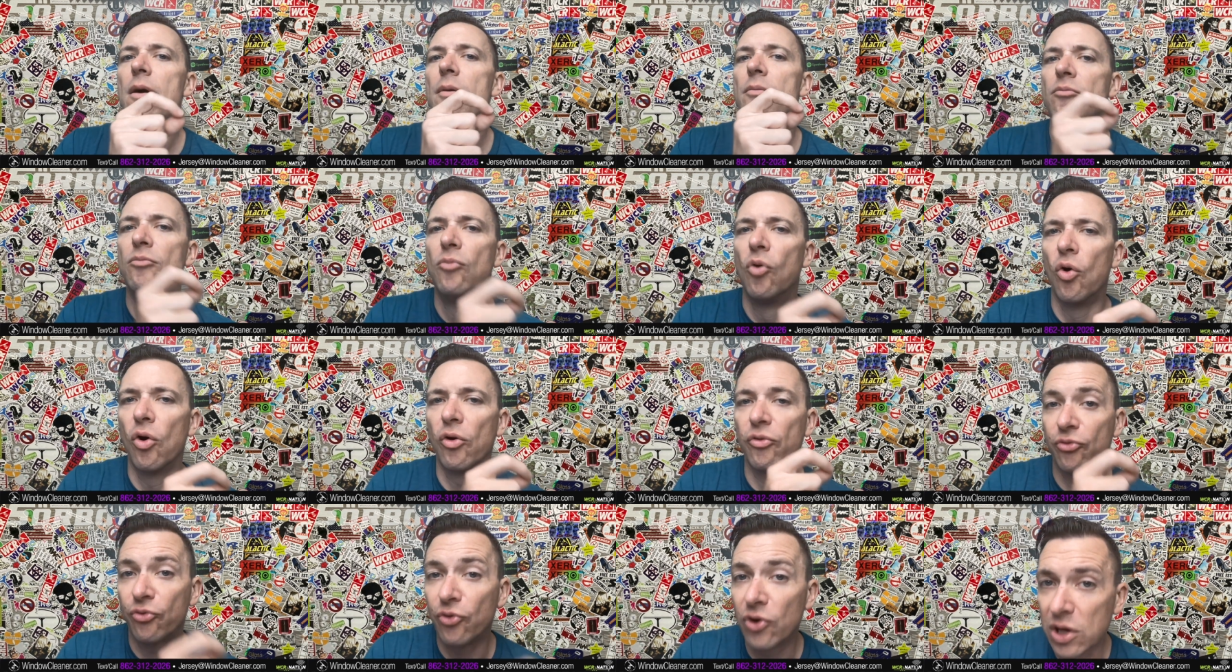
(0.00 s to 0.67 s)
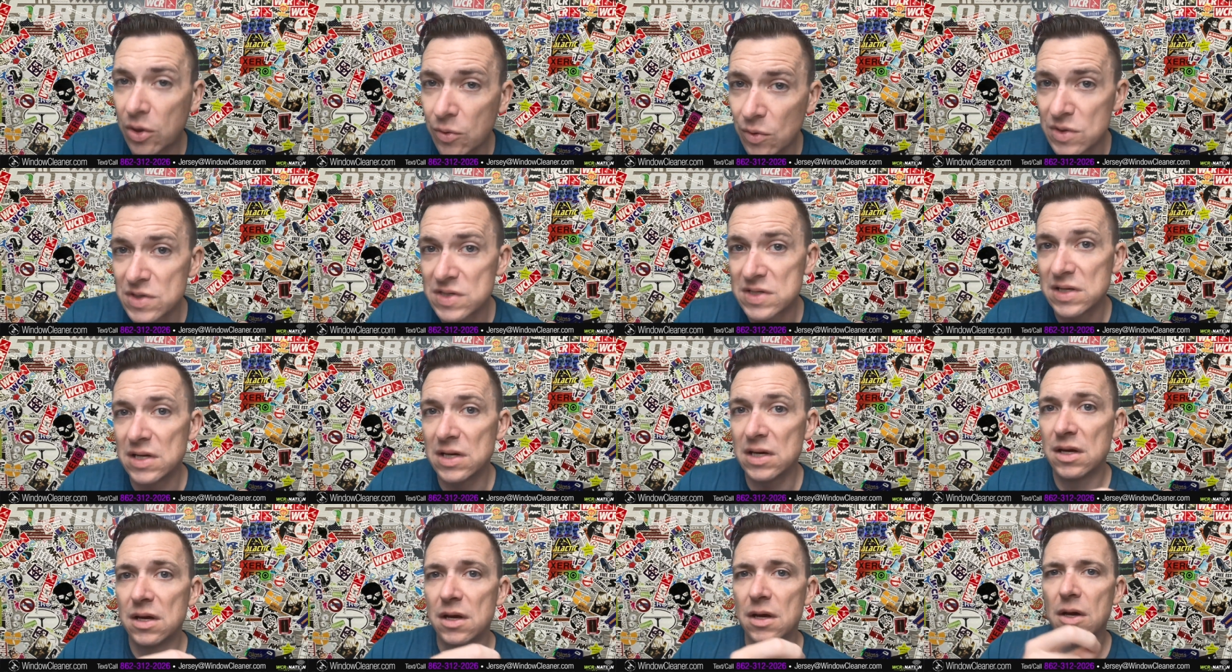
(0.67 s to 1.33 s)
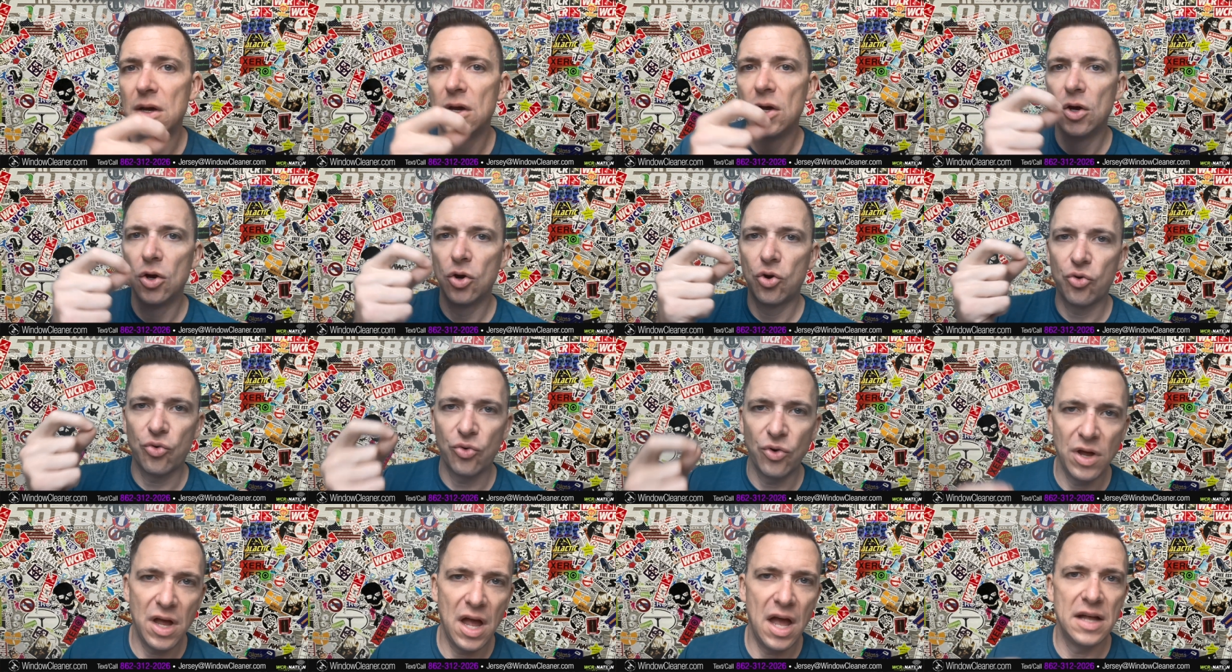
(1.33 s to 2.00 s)
more frequency
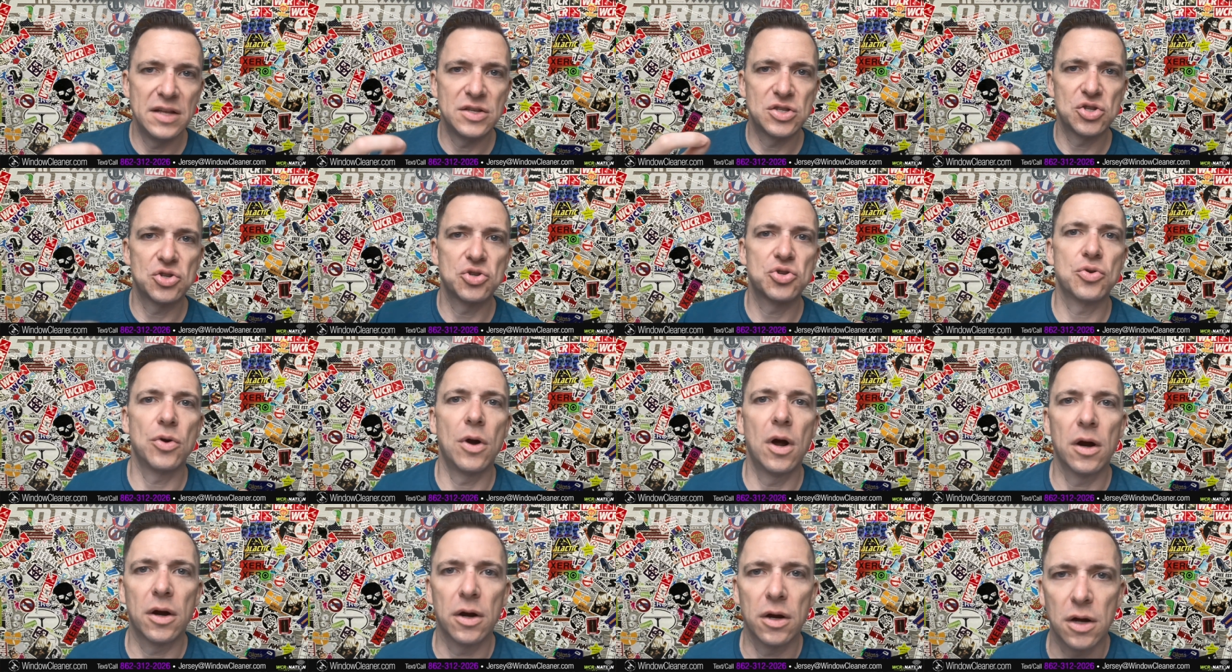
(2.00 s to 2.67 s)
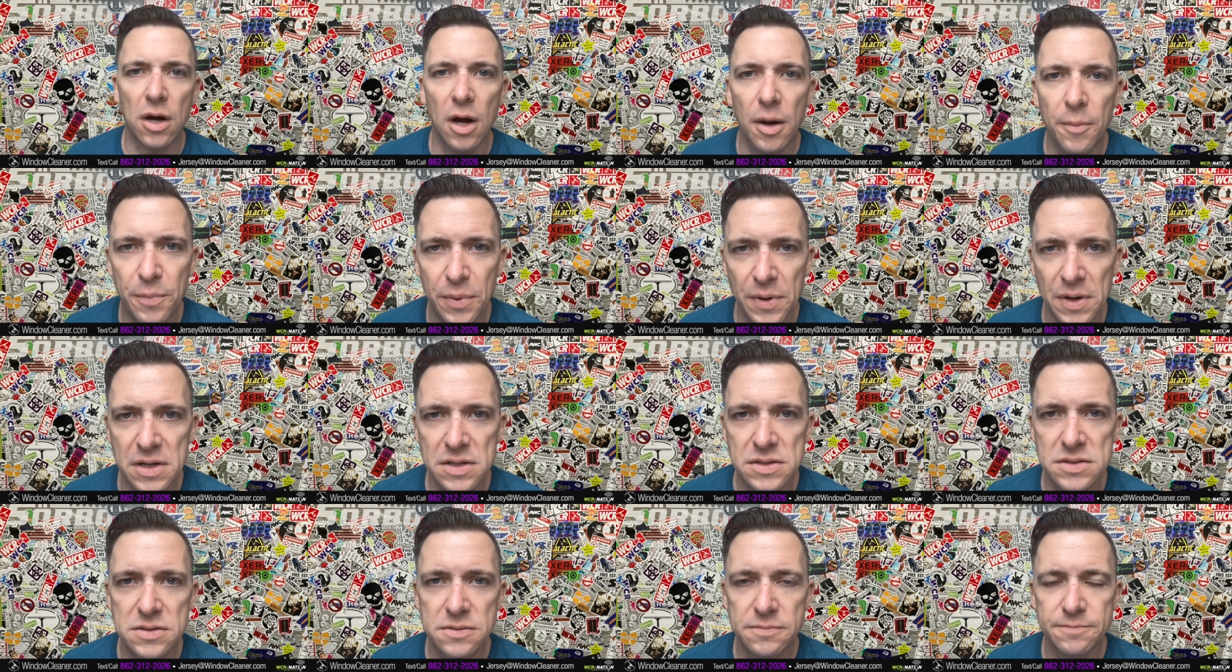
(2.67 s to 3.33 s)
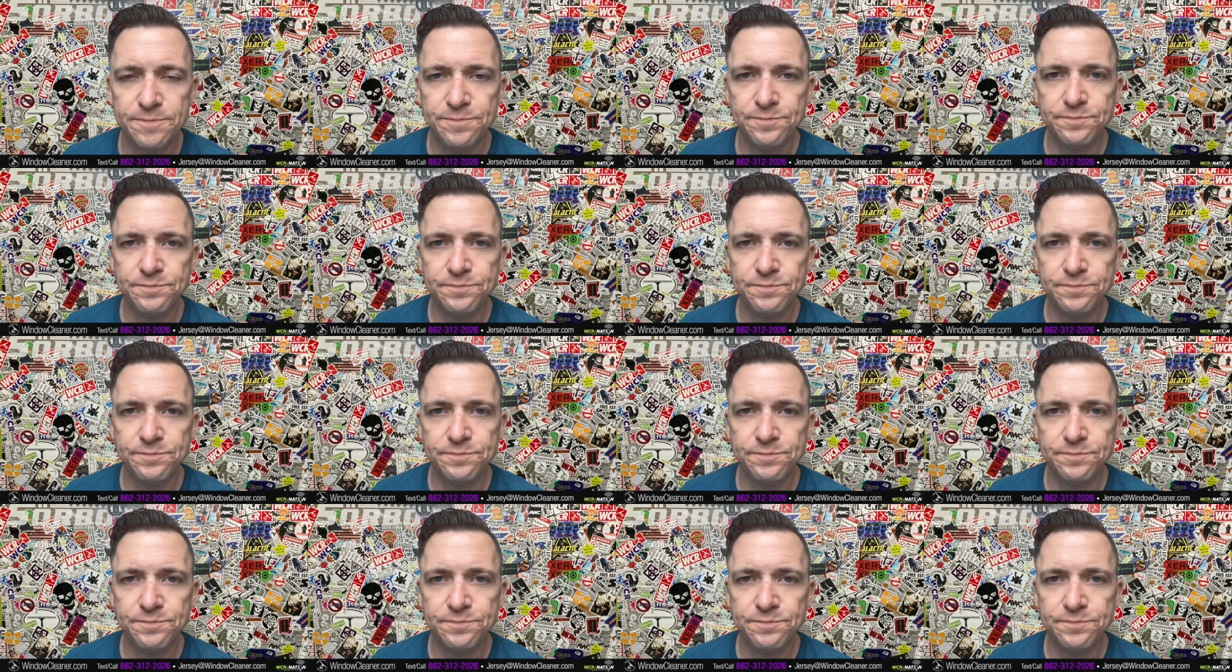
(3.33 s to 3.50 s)
creates stronger companies.